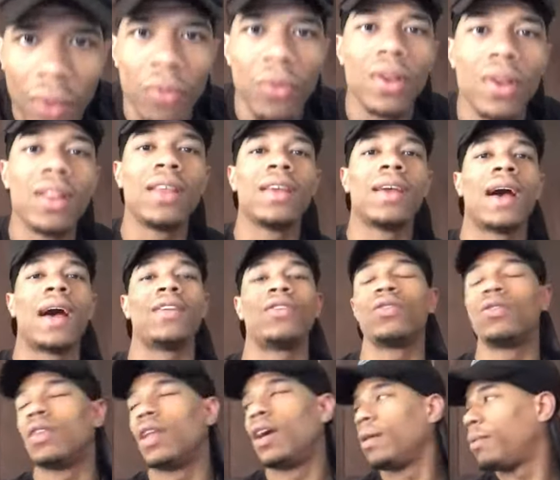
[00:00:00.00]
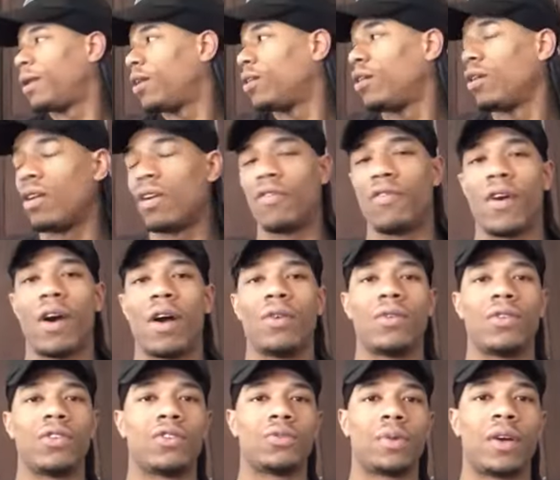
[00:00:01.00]
really I do like my younger
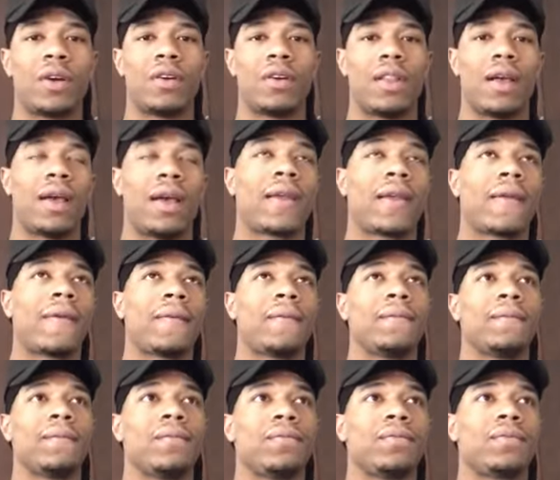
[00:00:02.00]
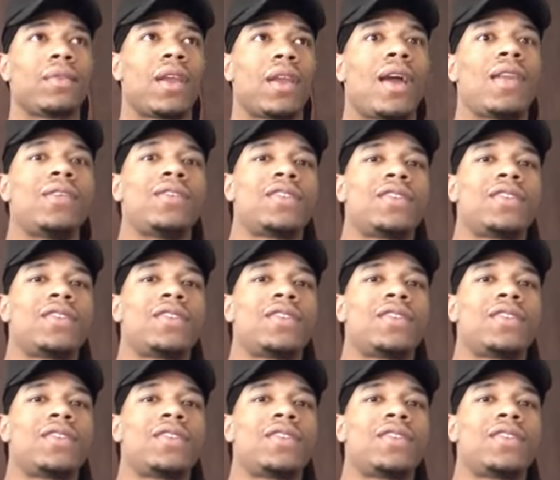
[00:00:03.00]
followers, bro. Like I know